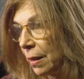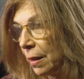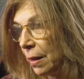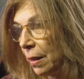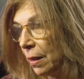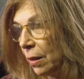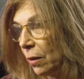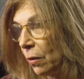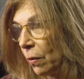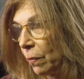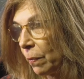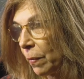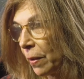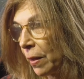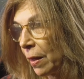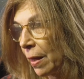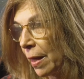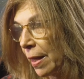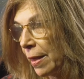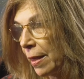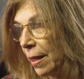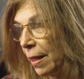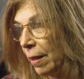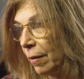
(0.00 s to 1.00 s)
you know,
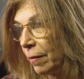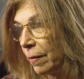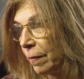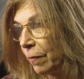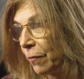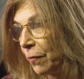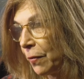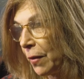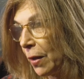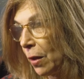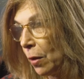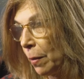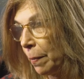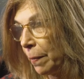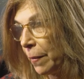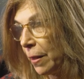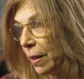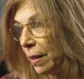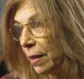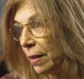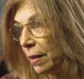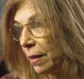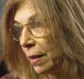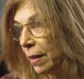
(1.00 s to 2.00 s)
I think
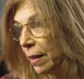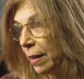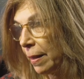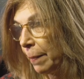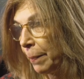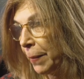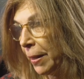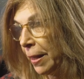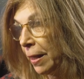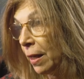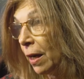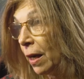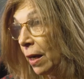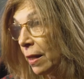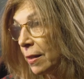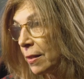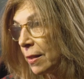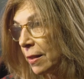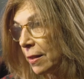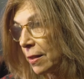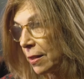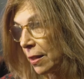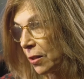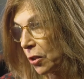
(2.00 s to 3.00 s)

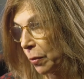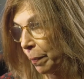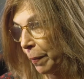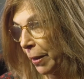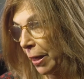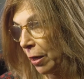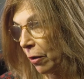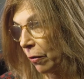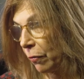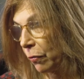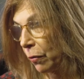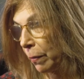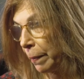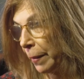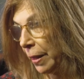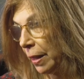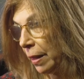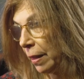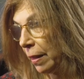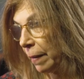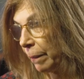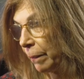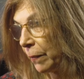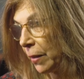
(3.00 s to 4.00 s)
because it's such a powerful
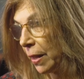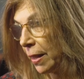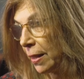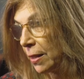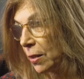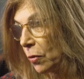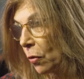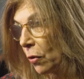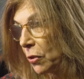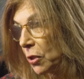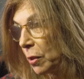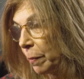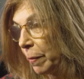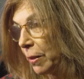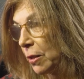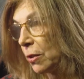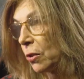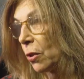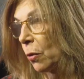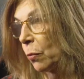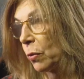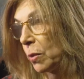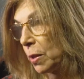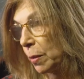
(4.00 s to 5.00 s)
medium, it's also been
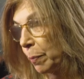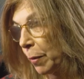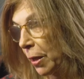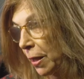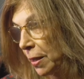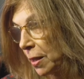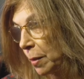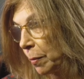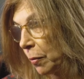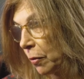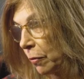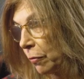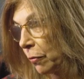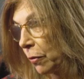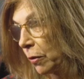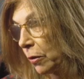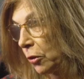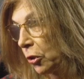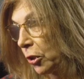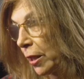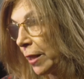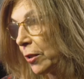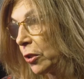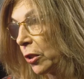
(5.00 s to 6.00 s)
so responsible
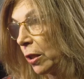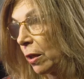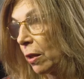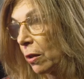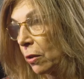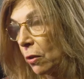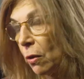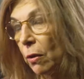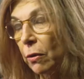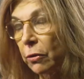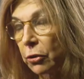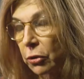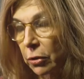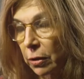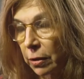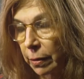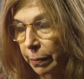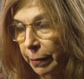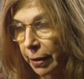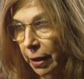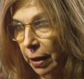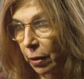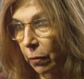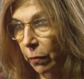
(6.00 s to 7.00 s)
for changing our culture
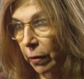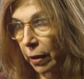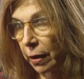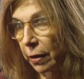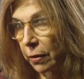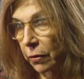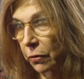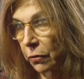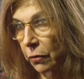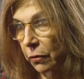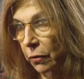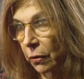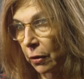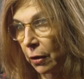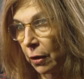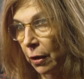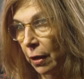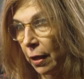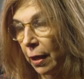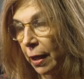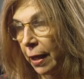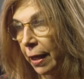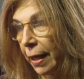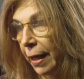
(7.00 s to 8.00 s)
in many ways.
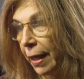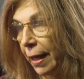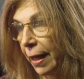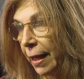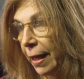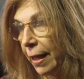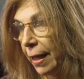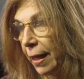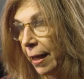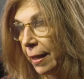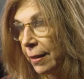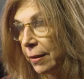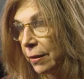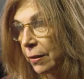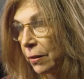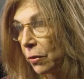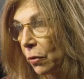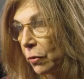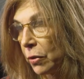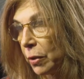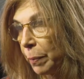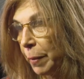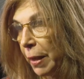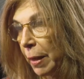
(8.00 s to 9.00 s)
And
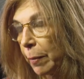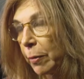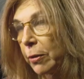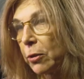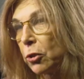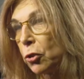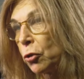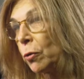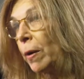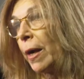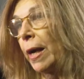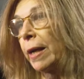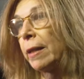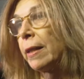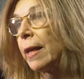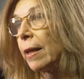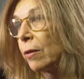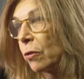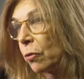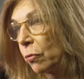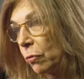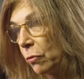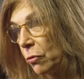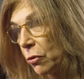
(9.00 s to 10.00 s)
so to be able to track
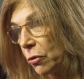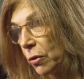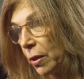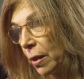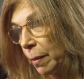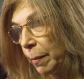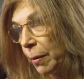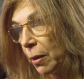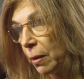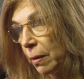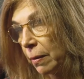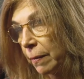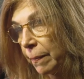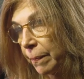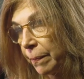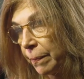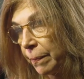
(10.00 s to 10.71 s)
that through cinema